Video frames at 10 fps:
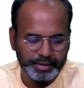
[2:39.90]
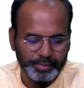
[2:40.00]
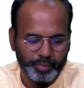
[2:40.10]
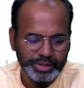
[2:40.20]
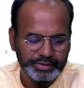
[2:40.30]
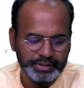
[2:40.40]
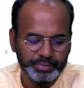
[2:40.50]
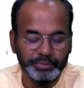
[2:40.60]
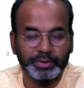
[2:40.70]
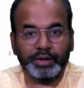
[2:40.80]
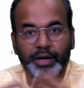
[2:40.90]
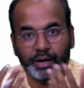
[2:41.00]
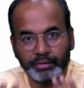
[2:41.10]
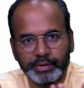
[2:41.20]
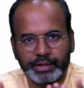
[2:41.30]
what is that we will
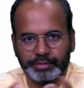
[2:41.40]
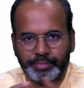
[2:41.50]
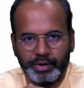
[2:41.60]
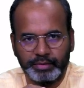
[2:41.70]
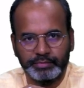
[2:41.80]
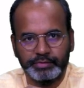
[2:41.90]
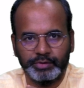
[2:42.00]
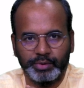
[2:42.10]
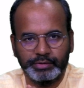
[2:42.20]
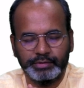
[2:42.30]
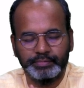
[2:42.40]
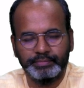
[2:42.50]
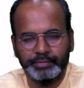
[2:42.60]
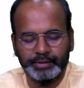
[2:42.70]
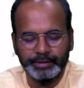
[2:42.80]
cover as part of this course,
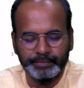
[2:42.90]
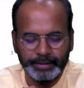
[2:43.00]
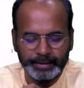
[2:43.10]
right?